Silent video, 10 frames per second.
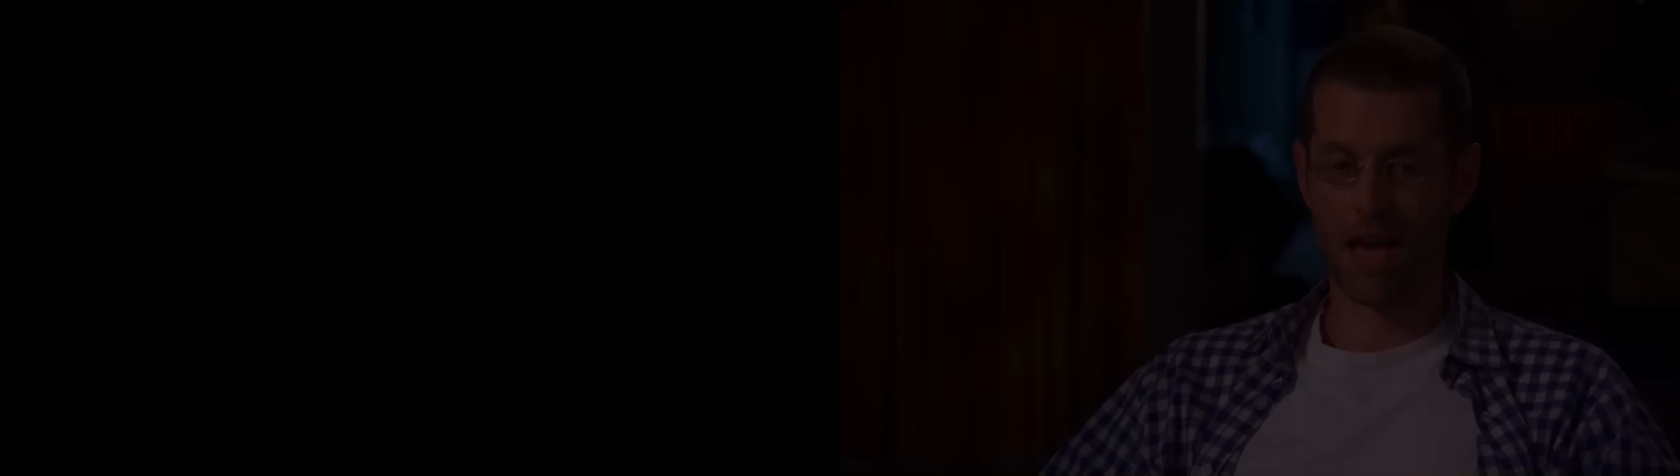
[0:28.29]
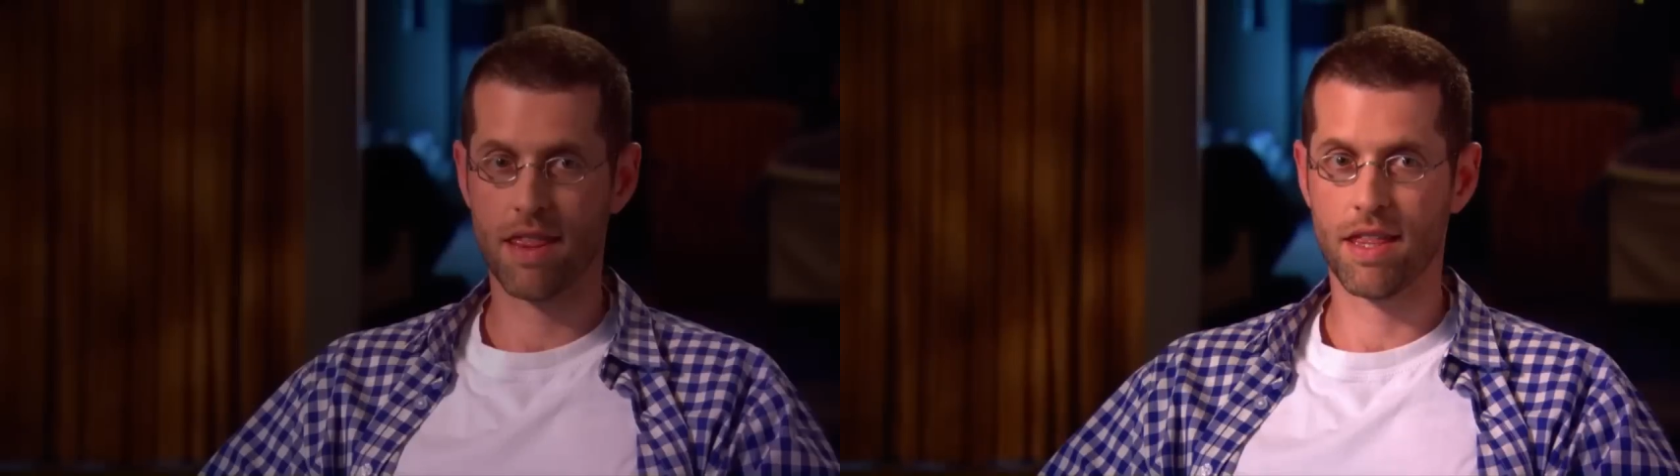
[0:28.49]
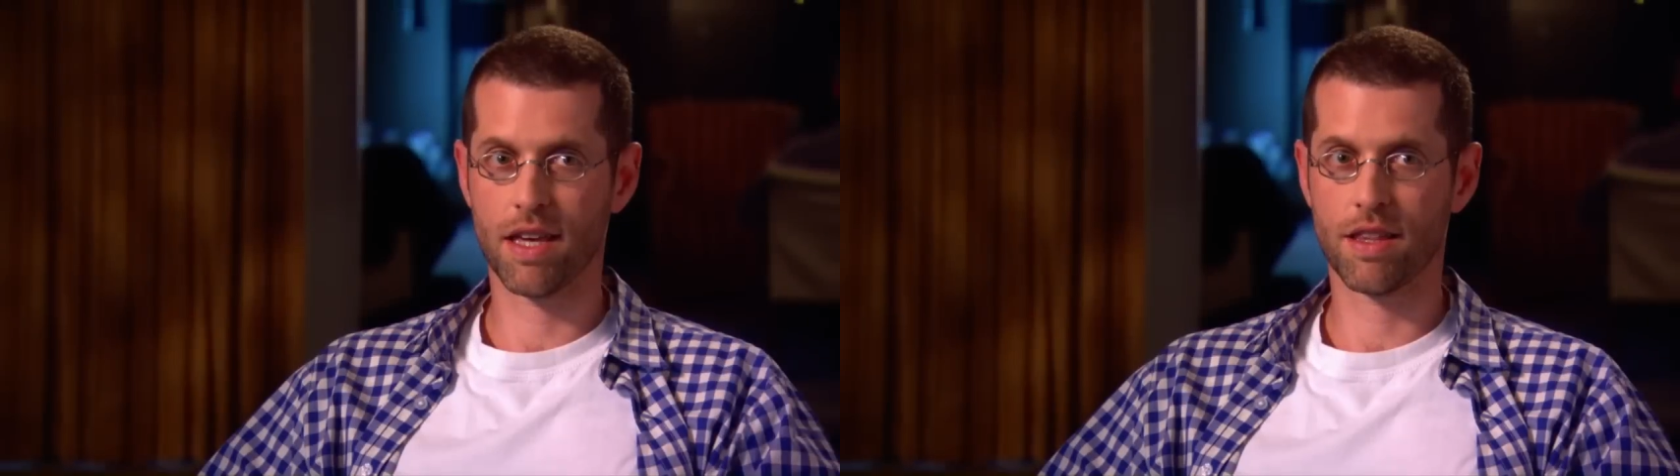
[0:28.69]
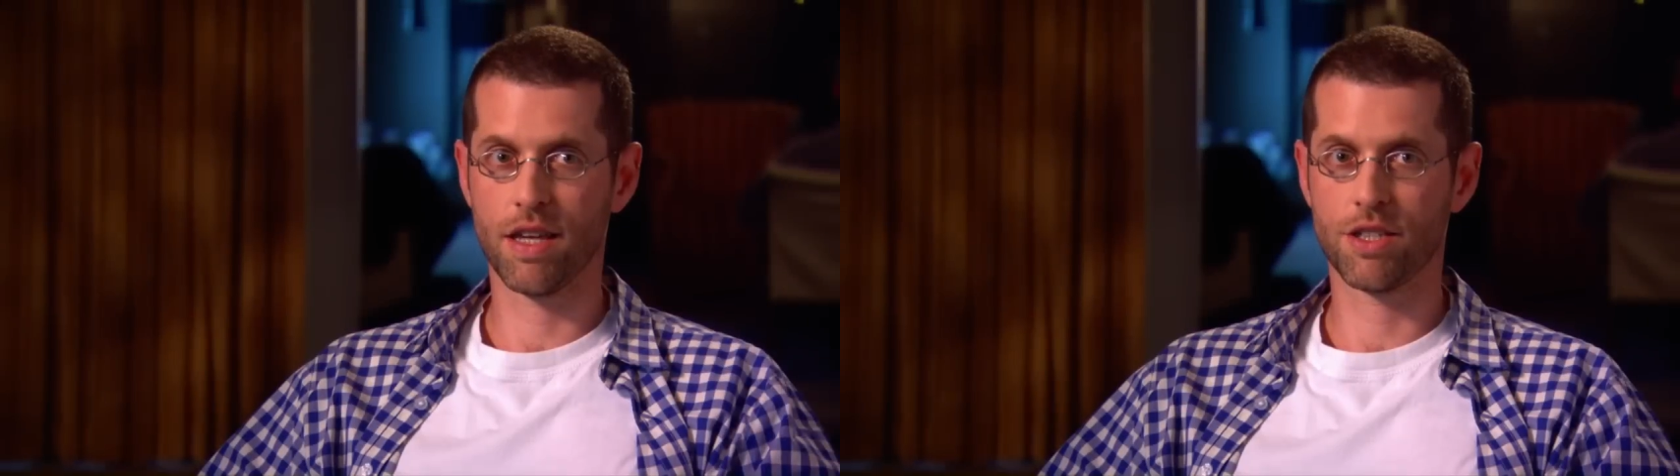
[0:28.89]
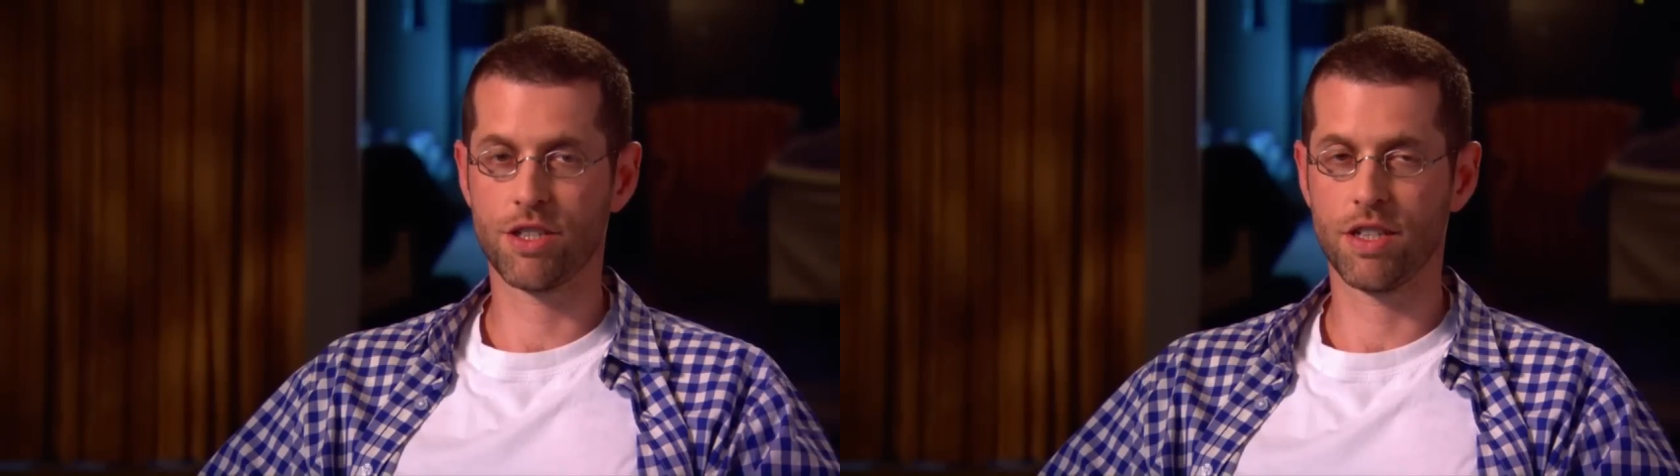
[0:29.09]
I think
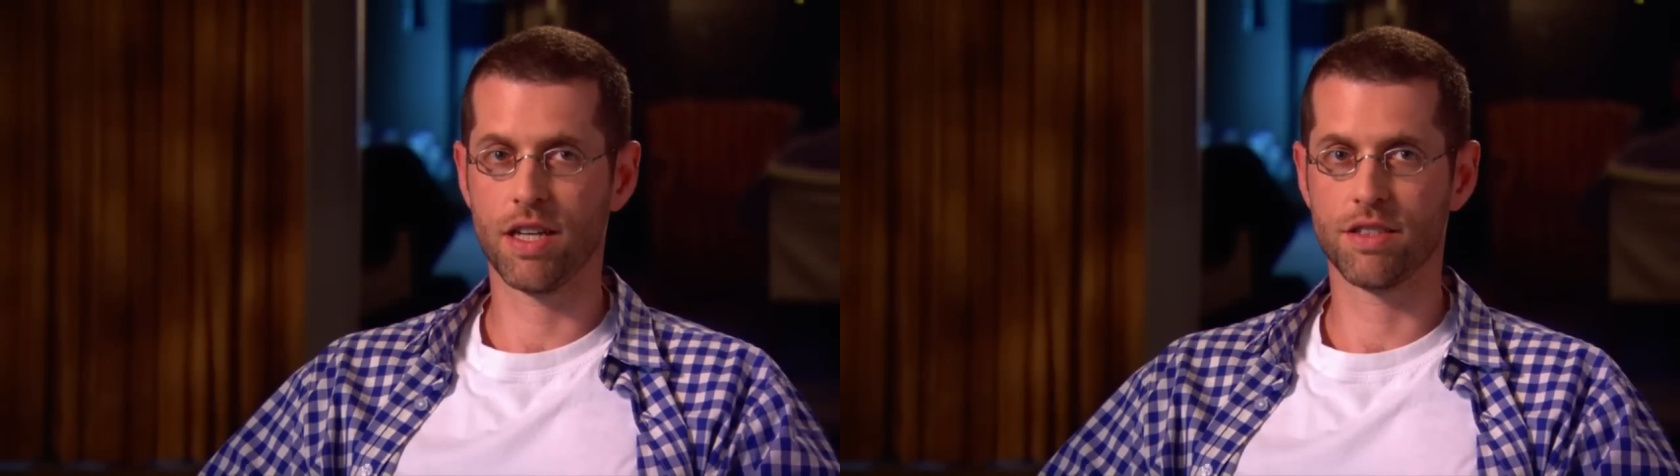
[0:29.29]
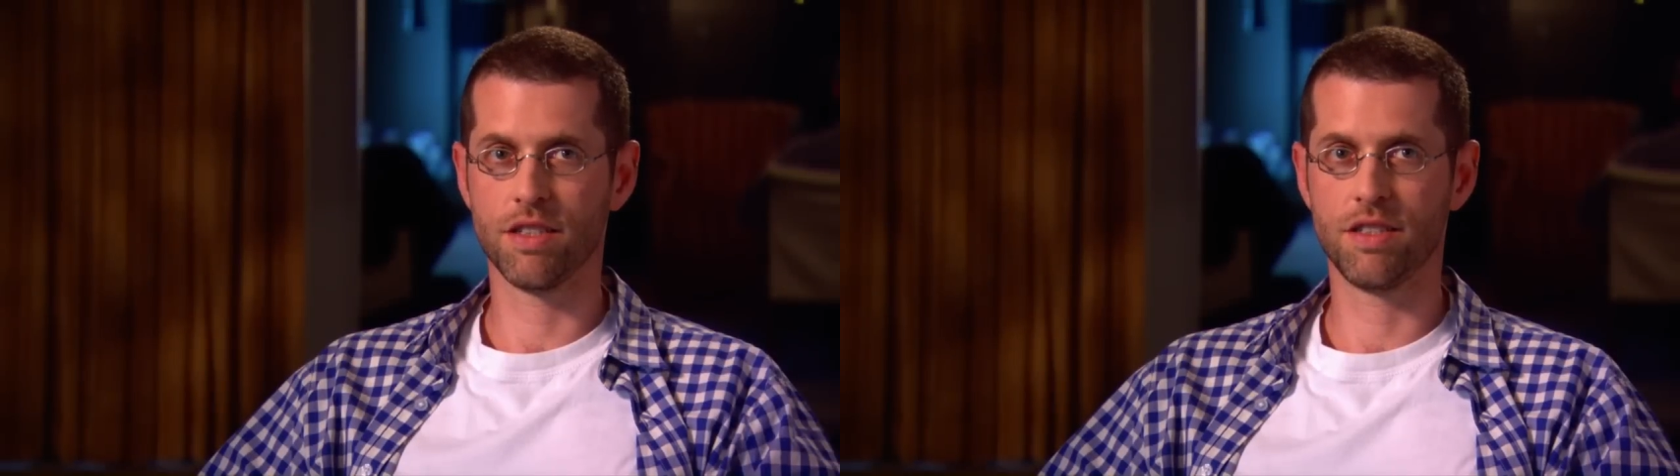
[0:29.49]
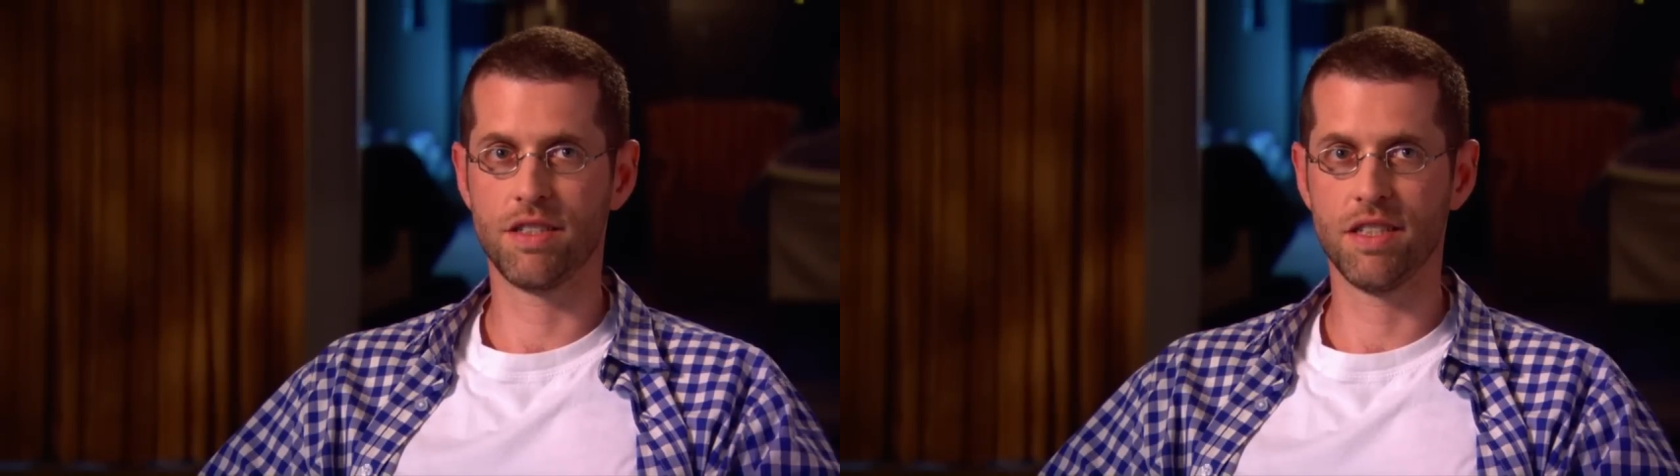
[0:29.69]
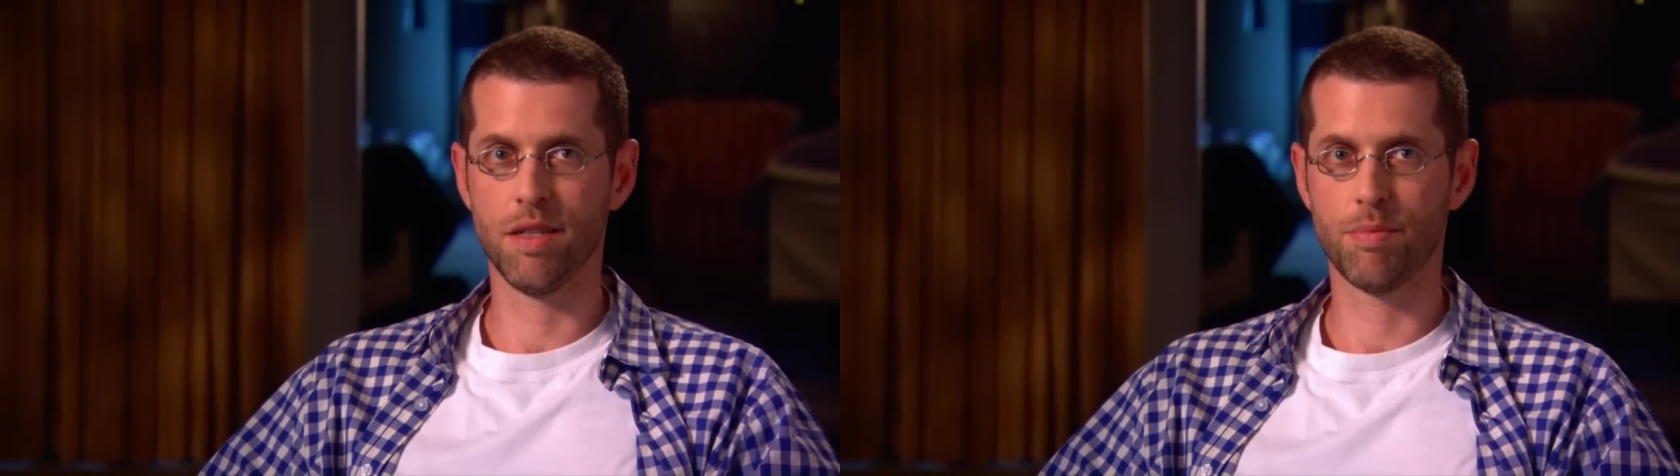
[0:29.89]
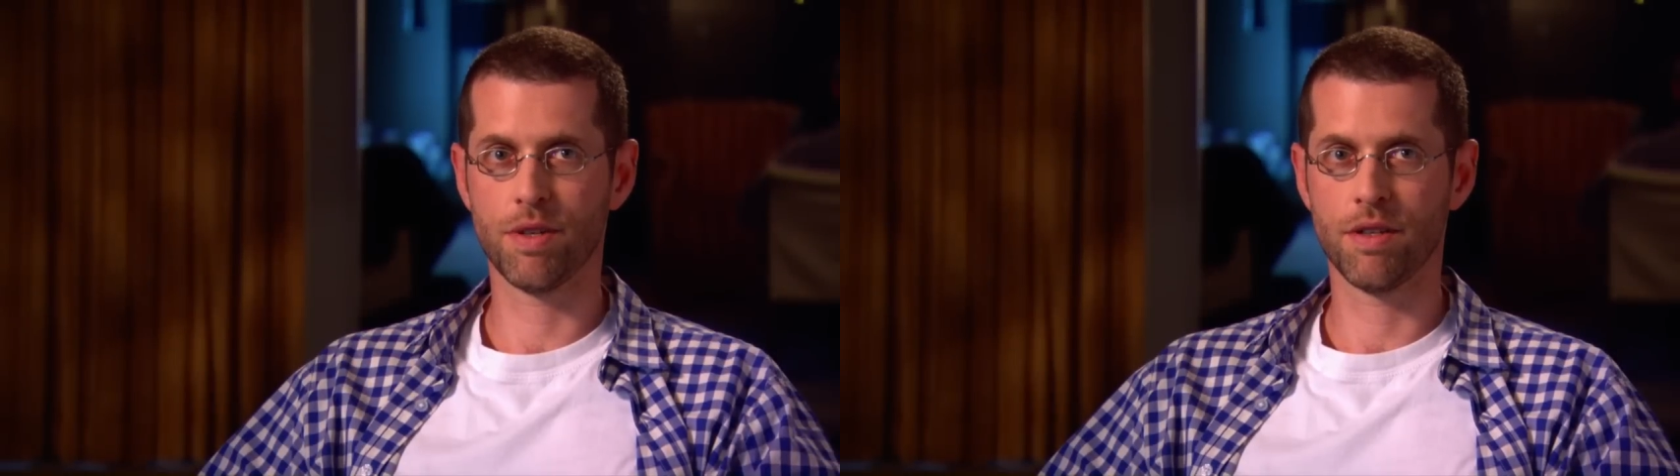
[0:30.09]
that she has a
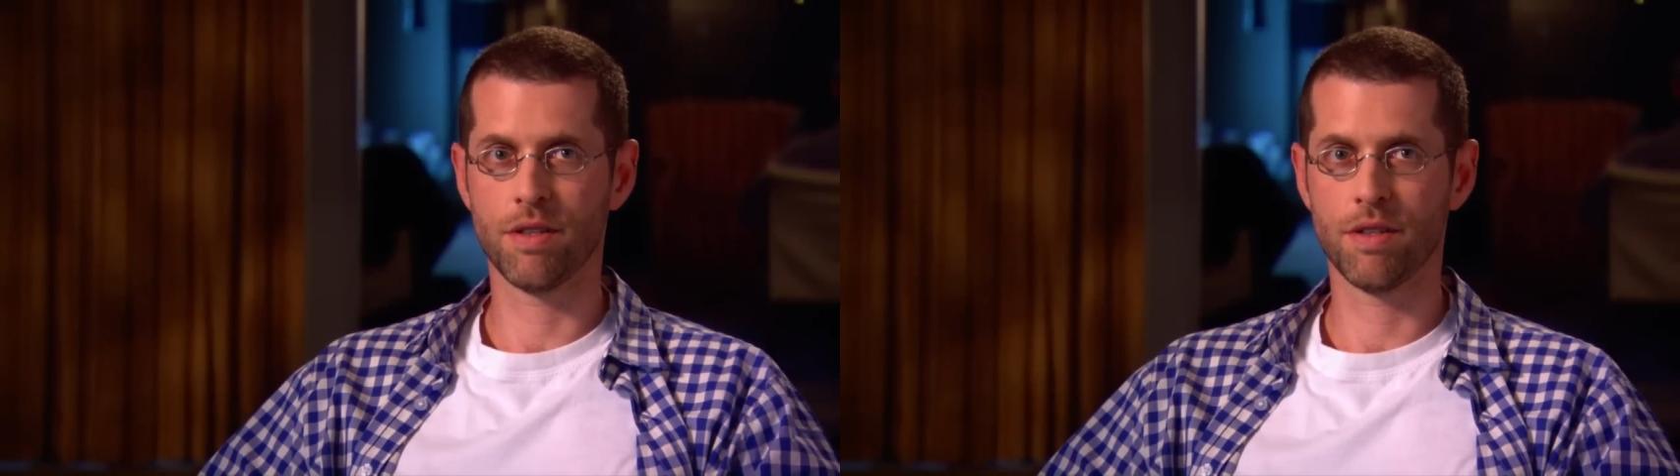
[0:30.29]
deep